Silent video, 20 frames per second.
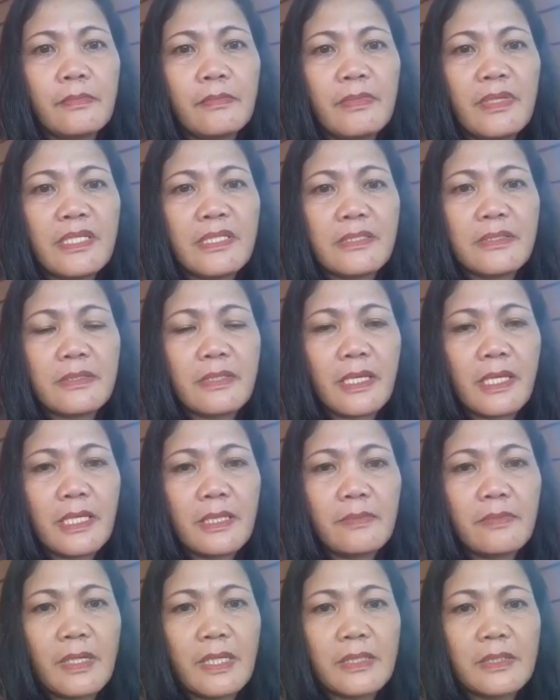mistake,
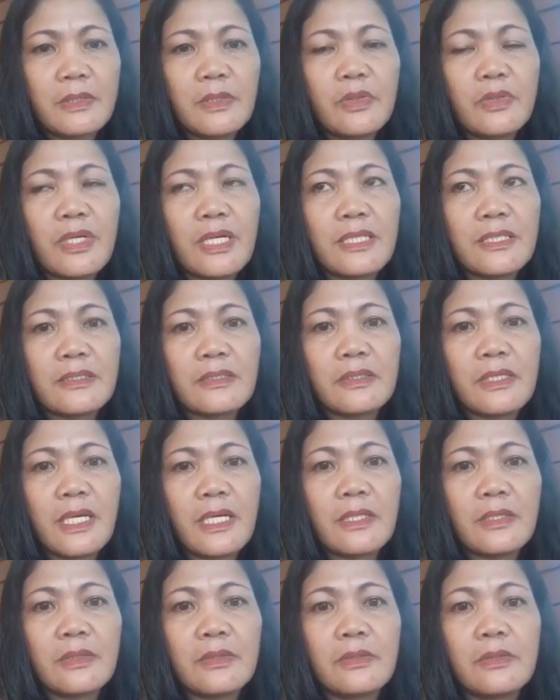but you can
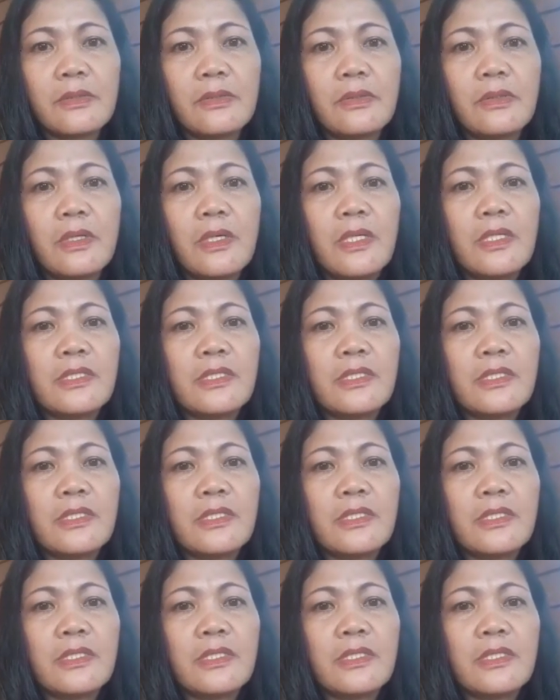try to